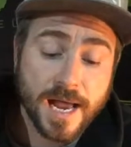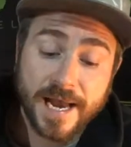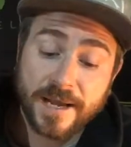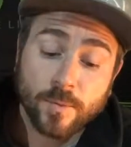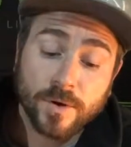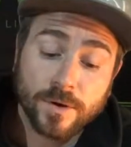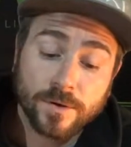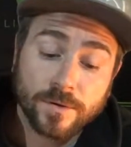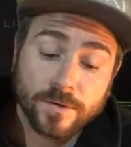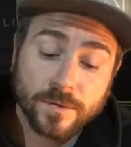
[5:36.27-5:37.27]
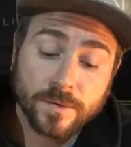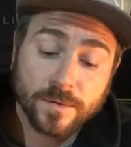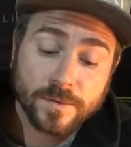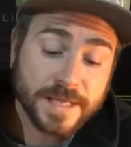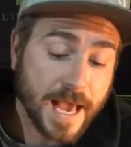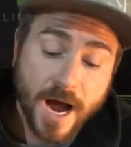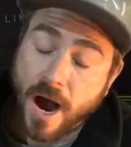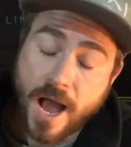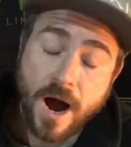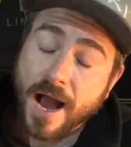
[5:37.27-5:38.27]
it will, yeah,
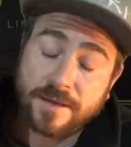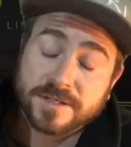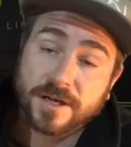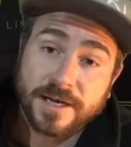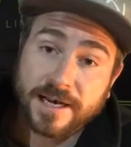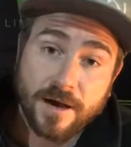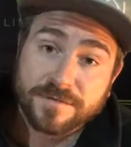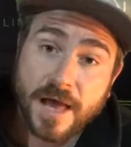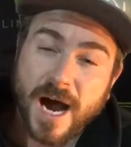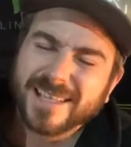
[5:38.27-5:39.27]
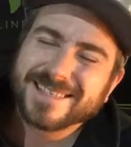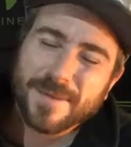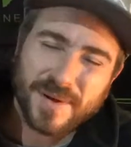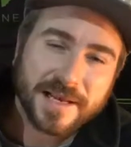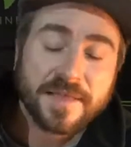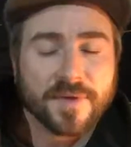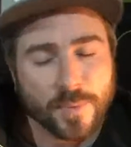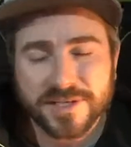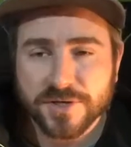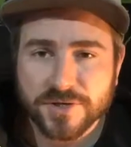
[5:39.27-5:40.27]
I absolutely love that. I typically,
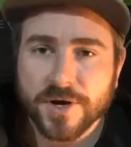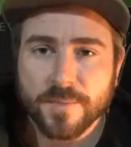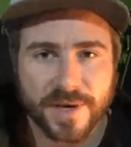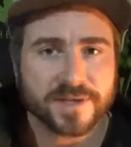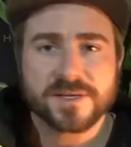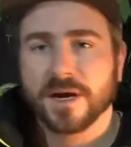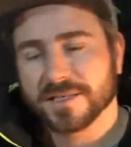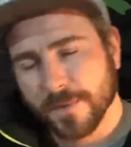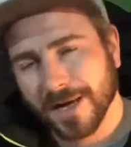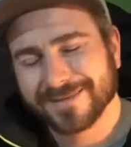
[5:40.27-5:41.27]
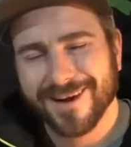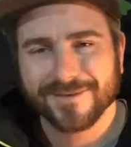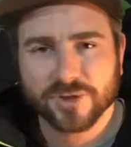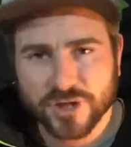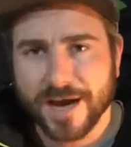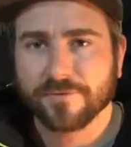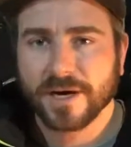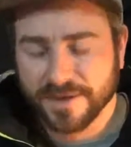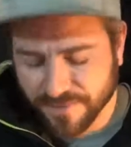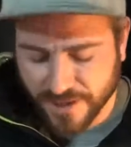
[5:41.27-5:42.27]
we do it in a bigger size, but I don't
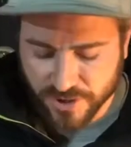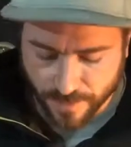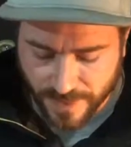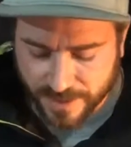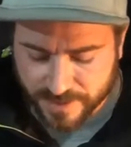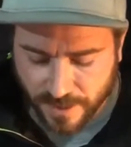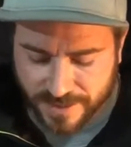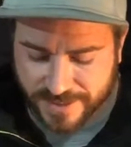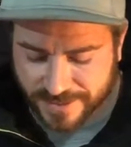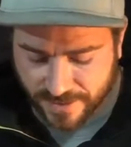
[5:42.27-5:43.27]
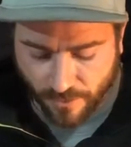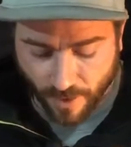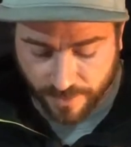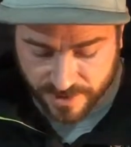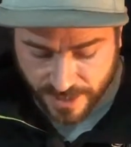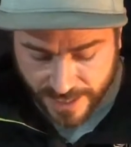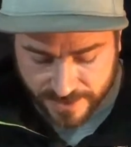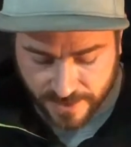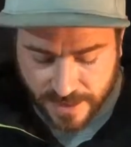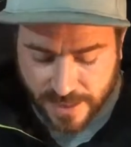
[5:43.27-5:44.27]
generally fish the bigger sizes in the grubby shad.
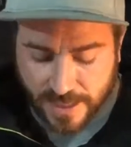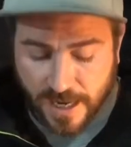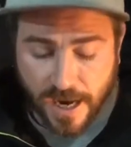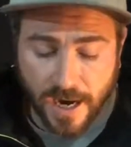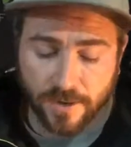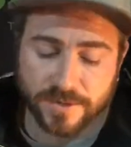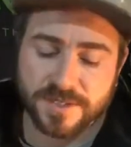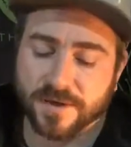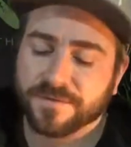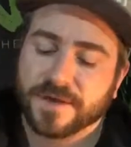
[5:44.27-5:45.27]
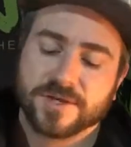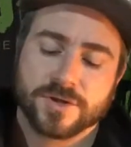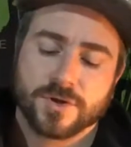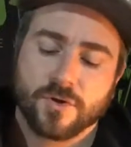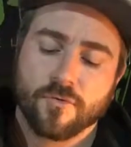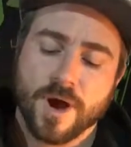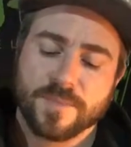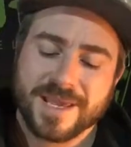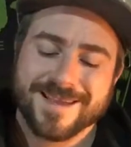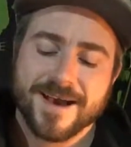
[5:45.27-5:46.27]
I also fish the
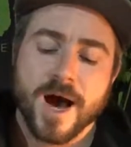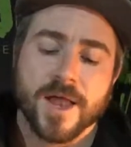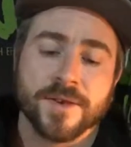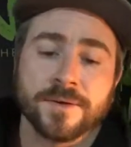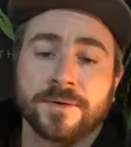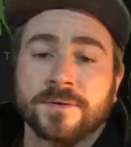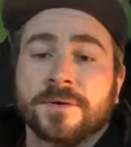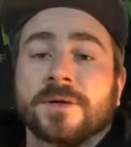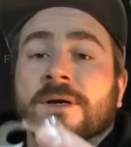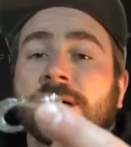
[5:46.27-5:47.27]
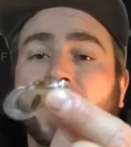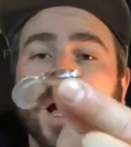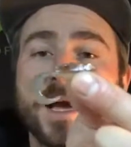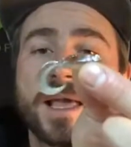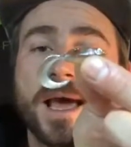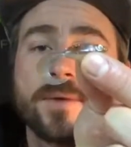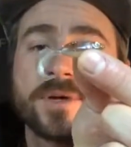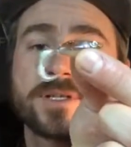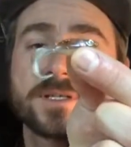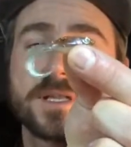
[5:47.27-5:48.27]
grubby gun, okay,
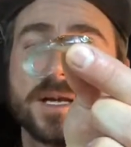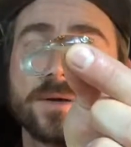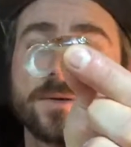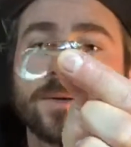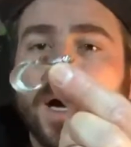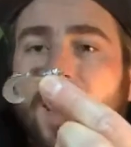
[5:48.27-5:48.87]
which is the little